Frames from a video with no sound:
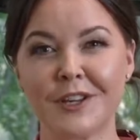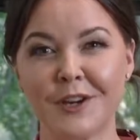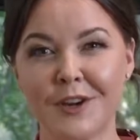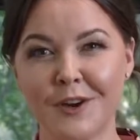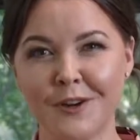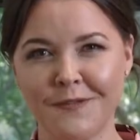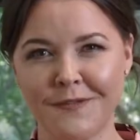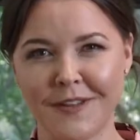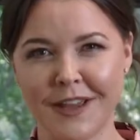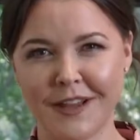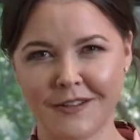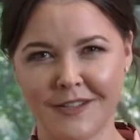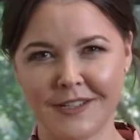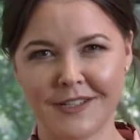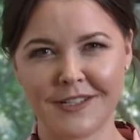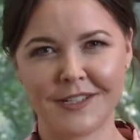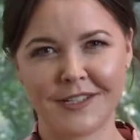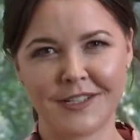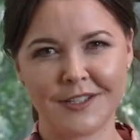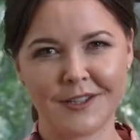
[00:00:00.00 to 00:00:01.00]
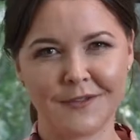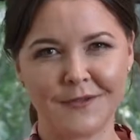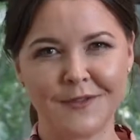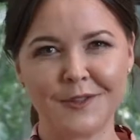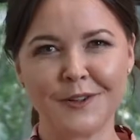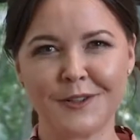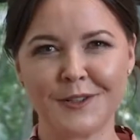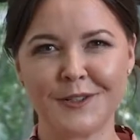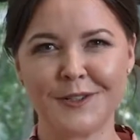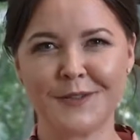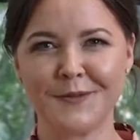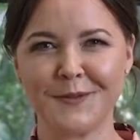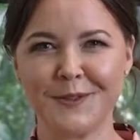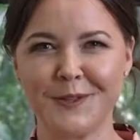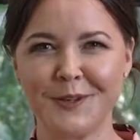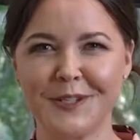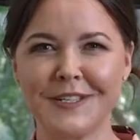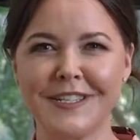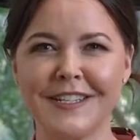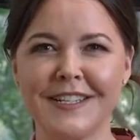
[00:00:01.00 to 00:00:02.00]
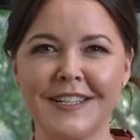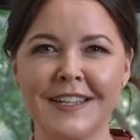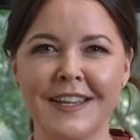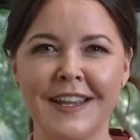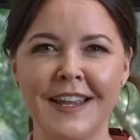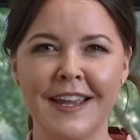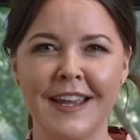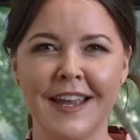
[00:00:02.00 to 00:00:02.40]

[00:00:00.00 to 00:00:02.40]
the co-founders of NotForgotten.